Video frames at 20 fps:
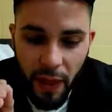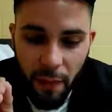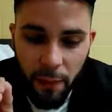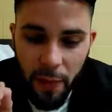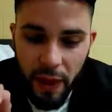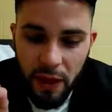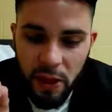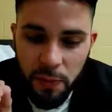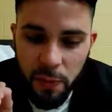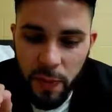
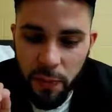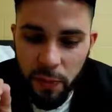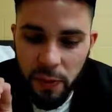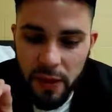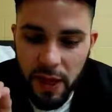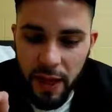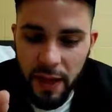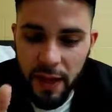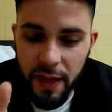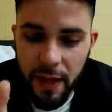that makes
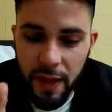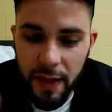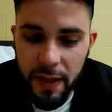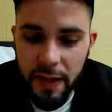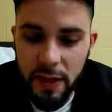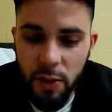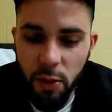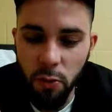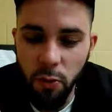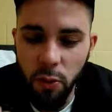people take
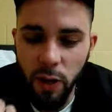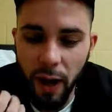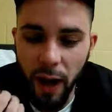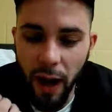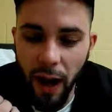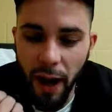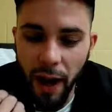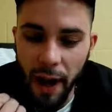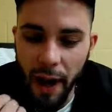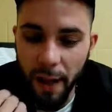heed to
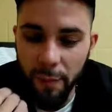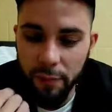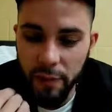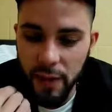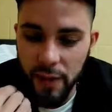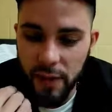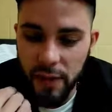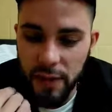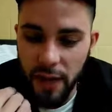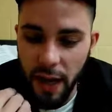what I
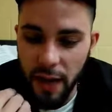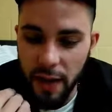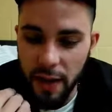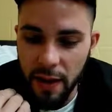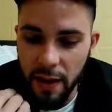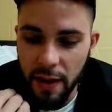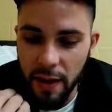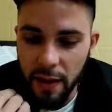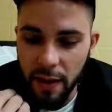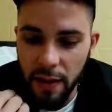have to
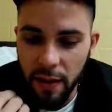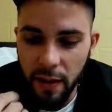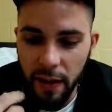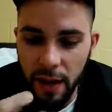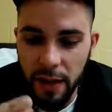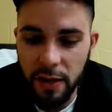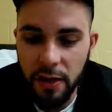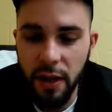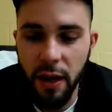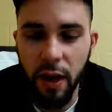say
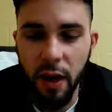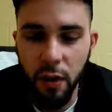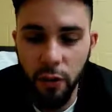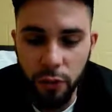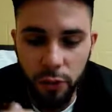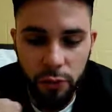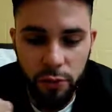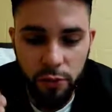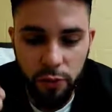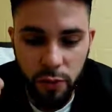and to
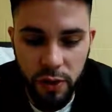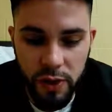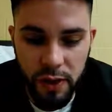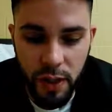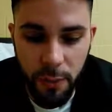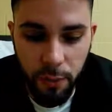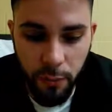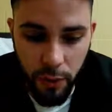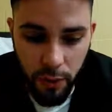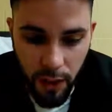others
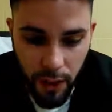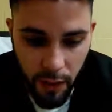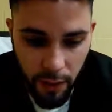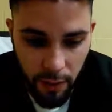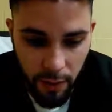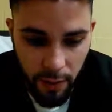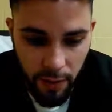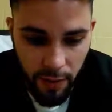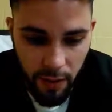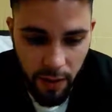
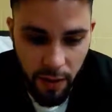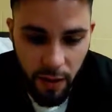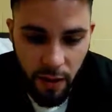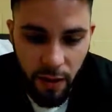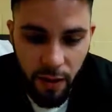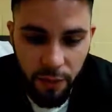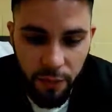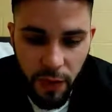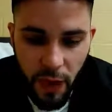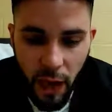reciprocate.
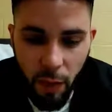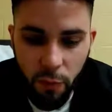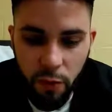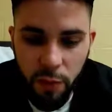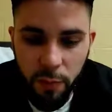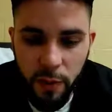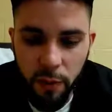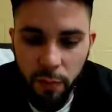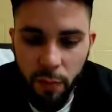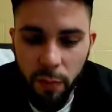I
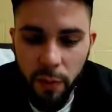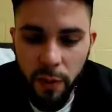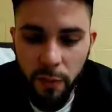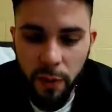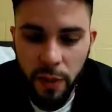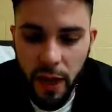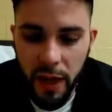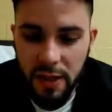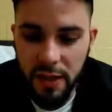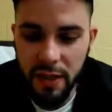want to be
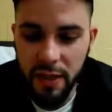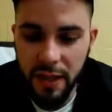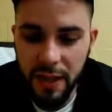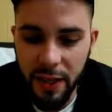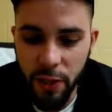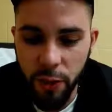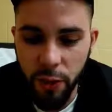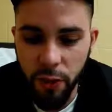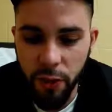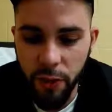remembered as a
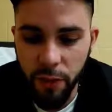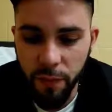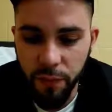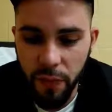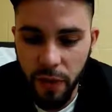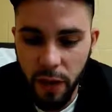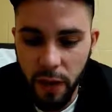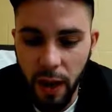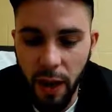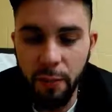leader,
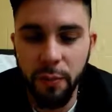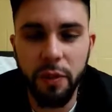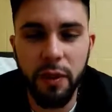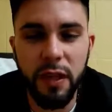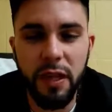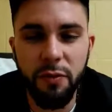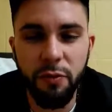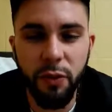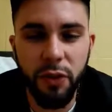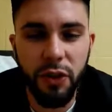and I
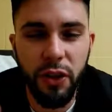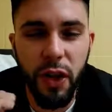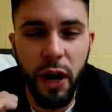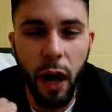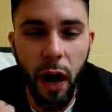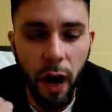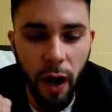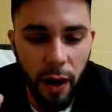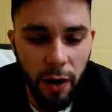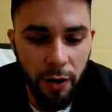believe with
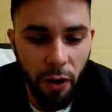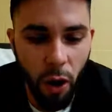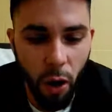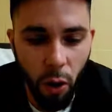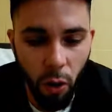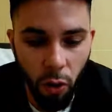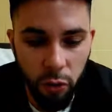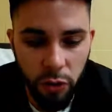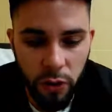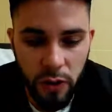God,
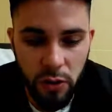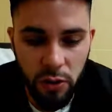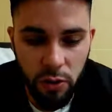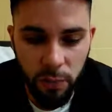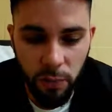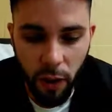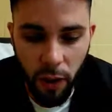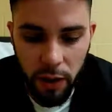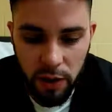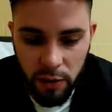all things
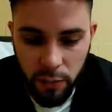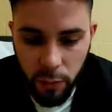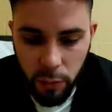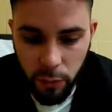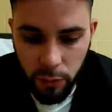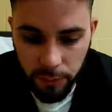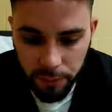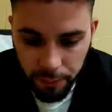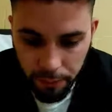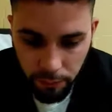are
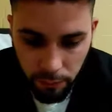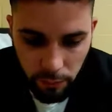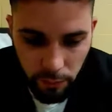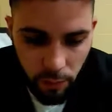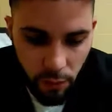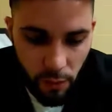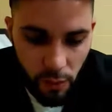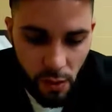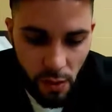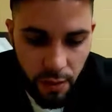possible.
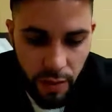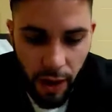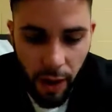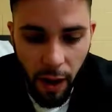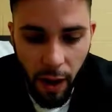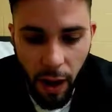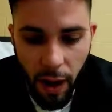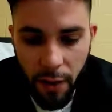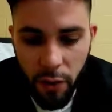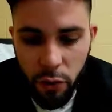
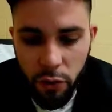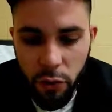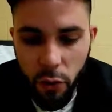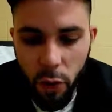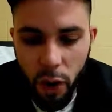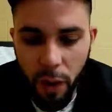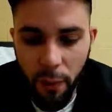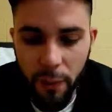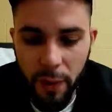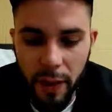Now, I don't
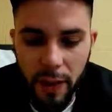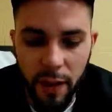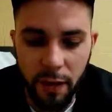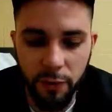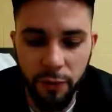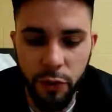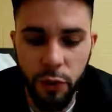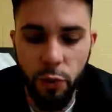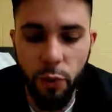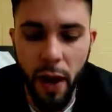know how many
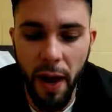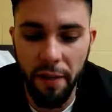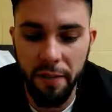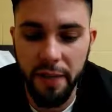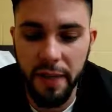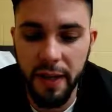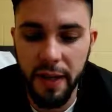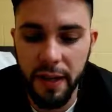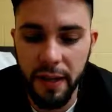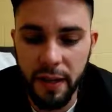of you
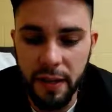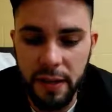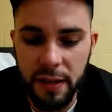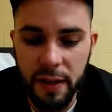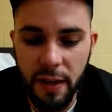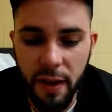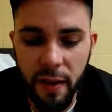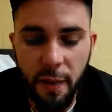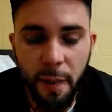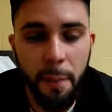have
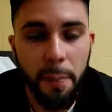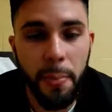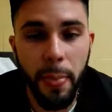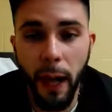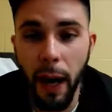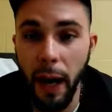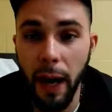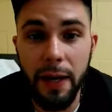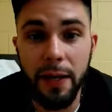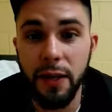kids.
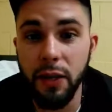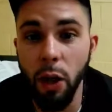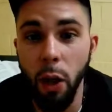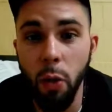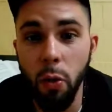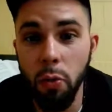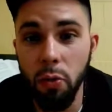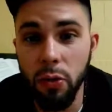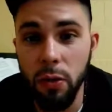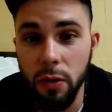I
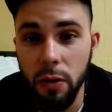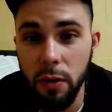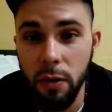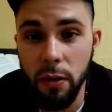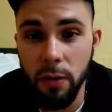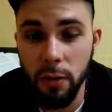don't,